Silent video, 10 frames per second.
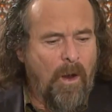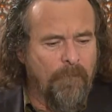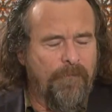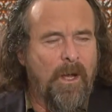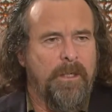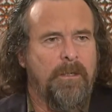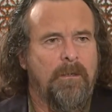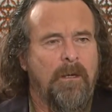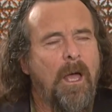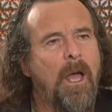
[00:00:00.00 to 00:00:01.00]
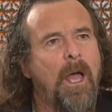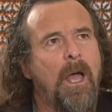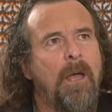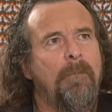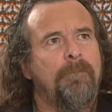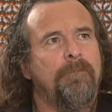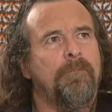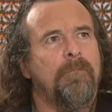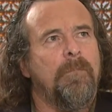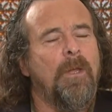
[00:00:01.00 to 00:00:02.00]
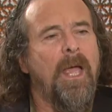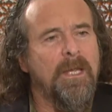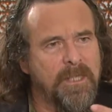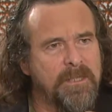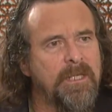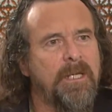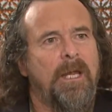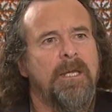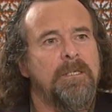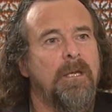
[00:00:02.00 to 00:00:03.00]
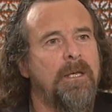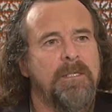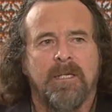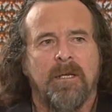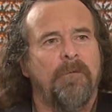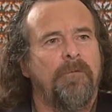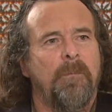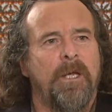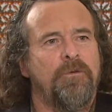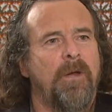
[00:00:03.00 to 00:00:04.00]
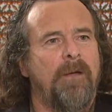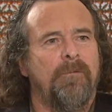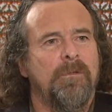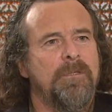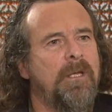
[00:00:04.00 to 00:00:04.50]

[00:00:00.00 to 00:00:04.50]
Fine. As I said, I set off on my travels.